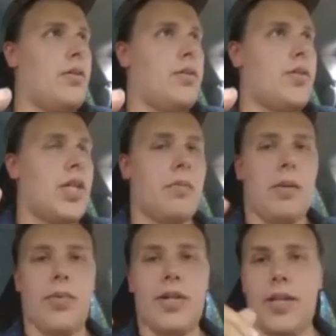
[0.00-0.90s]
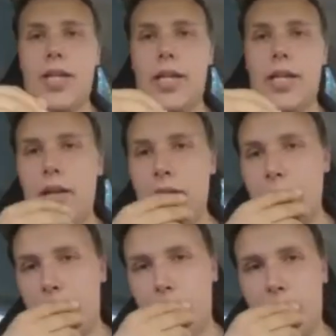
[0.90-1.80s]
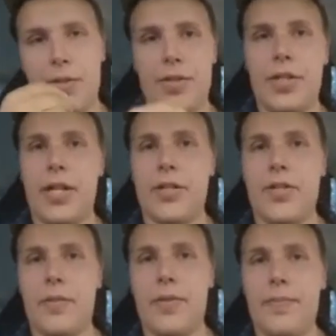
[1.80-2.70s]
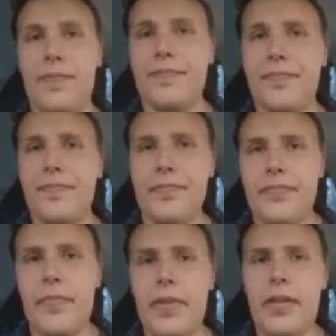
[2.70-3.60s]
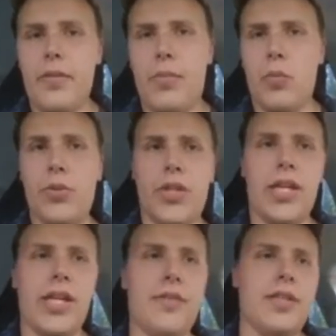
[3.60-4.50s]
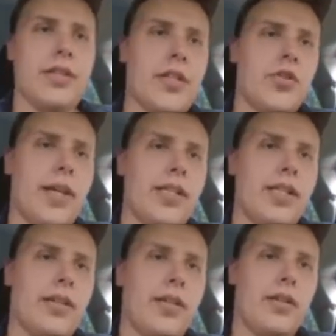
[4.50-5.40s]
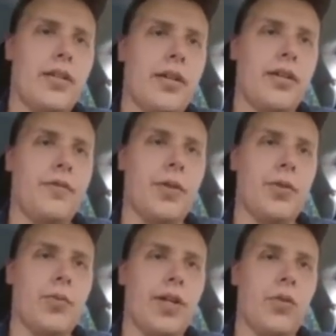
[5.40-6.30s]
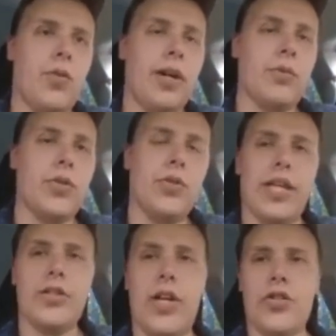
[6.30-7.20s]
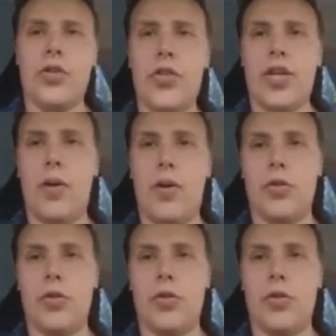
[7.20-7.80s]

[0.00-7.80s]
sorry, my brain's blinking out. I think my blood sugar's high or something. But when you're looking at the electromagnetic field around a wire, what you're looking at is you're actually looking at a partial